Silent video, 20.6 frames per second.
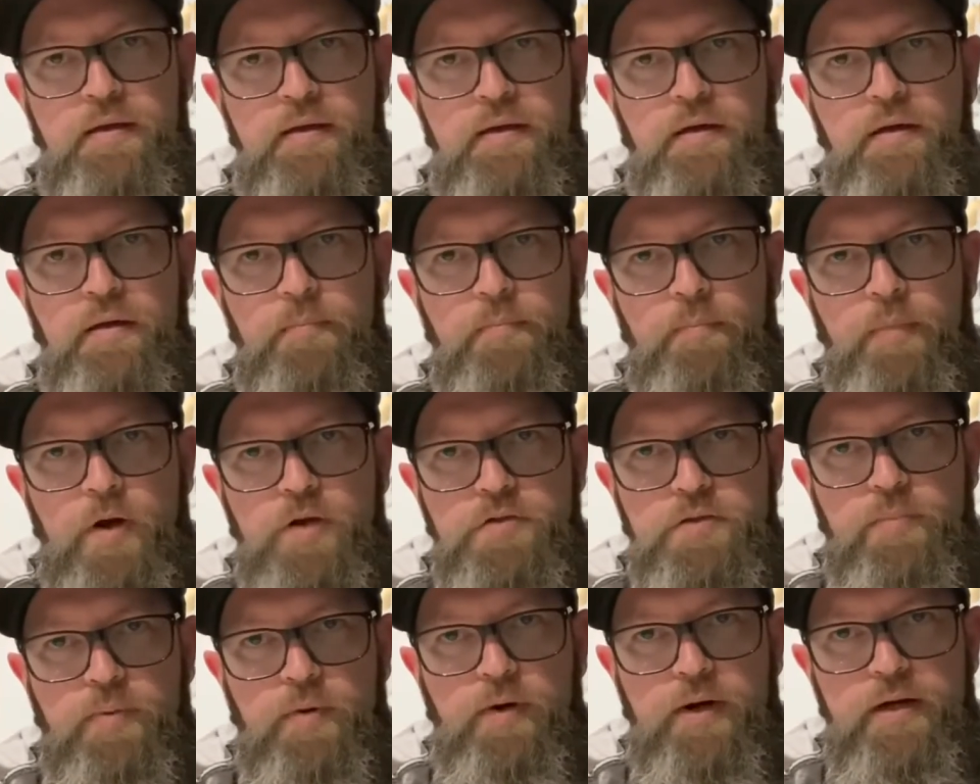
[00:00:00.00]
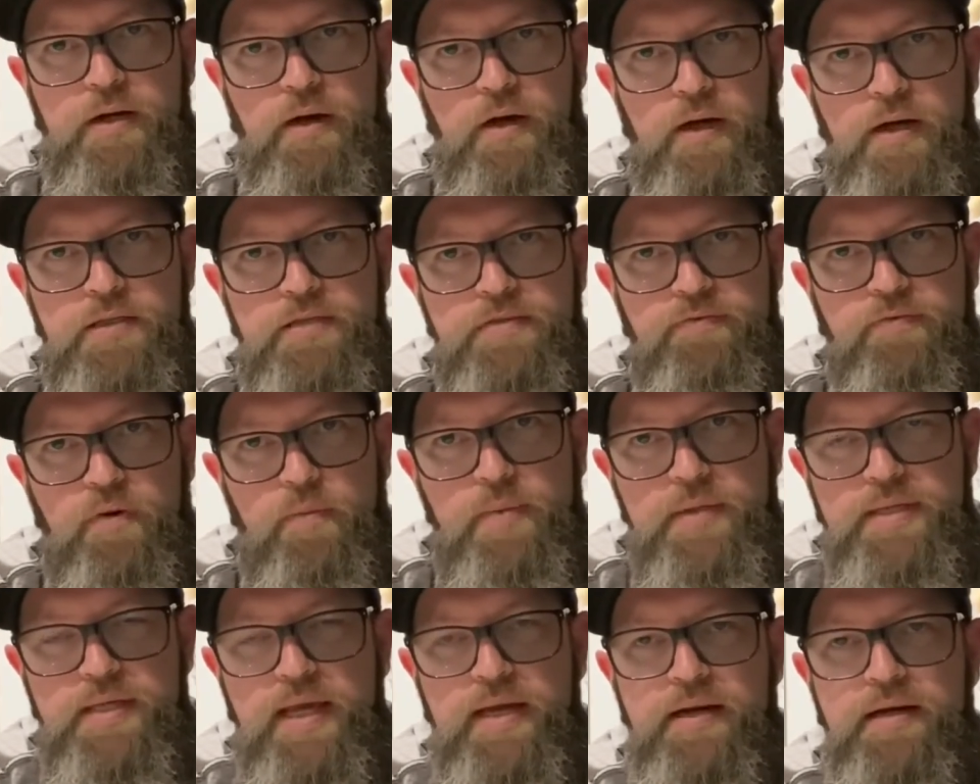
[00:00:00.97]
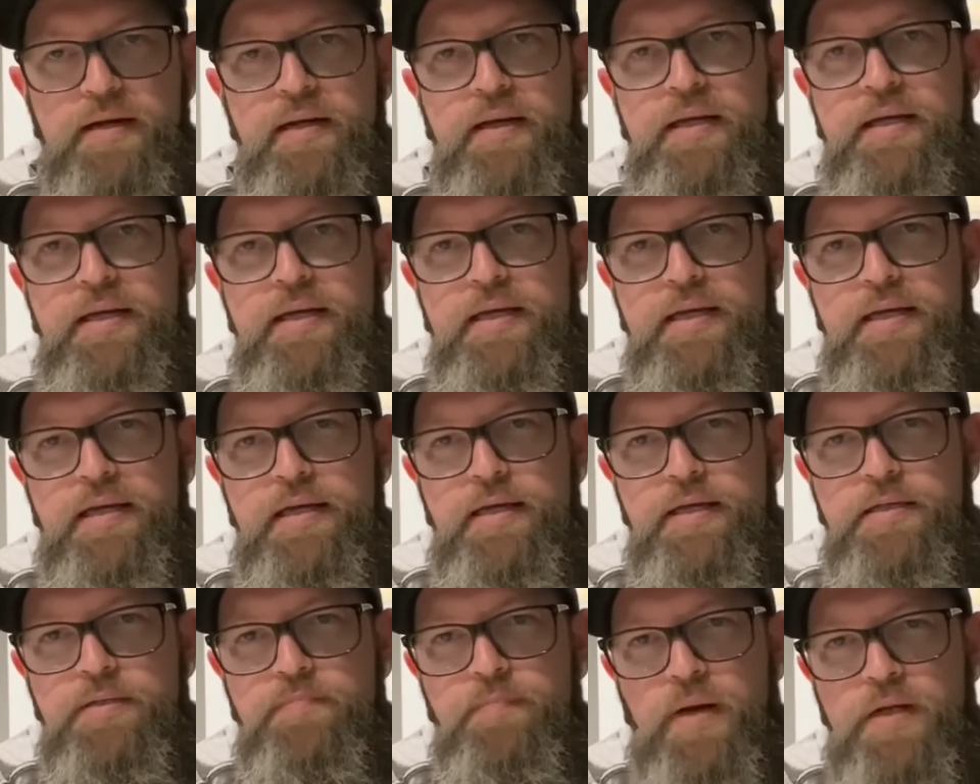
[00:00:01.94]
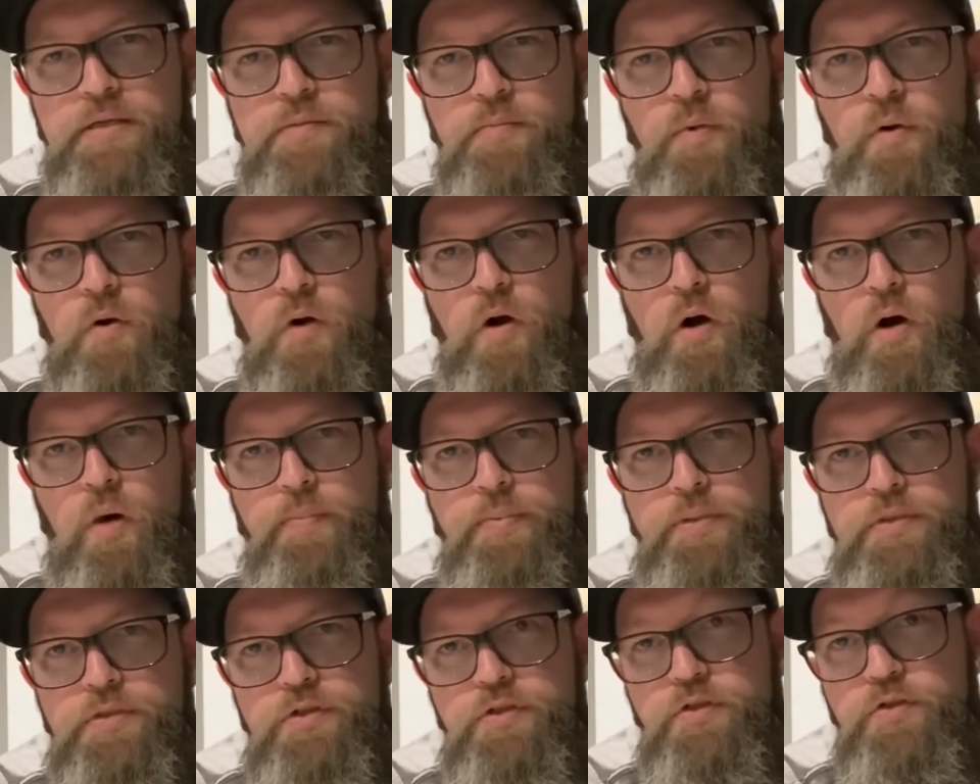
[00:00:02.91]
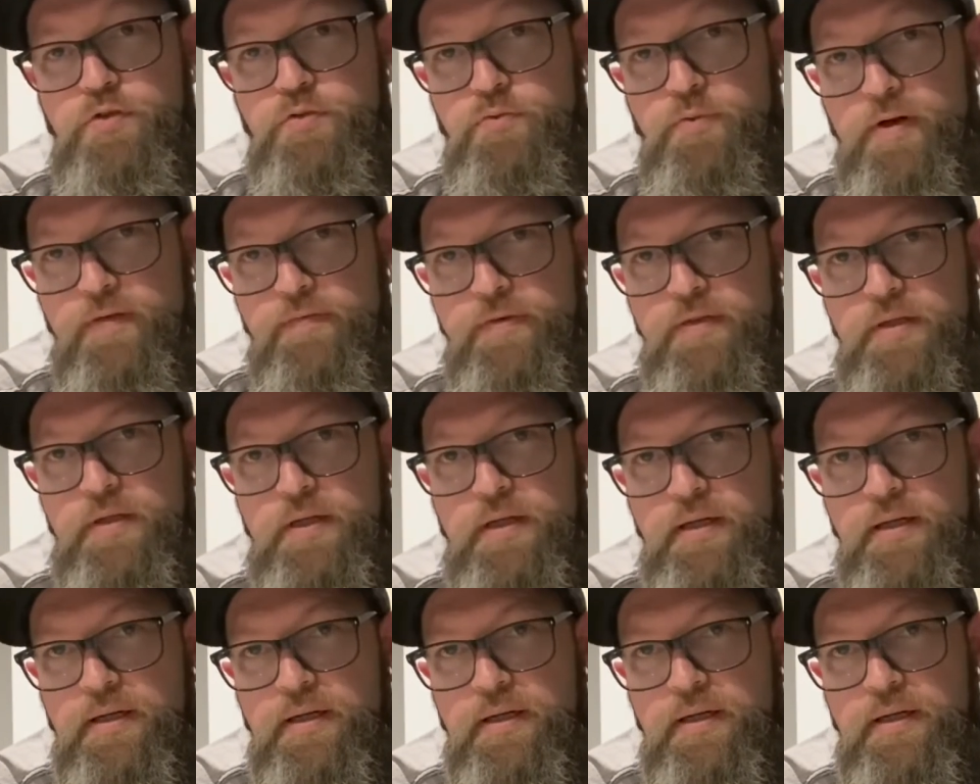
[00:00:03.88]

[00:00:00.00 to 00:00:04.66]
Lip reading: Modus operandi's former tenant is much more hop driven,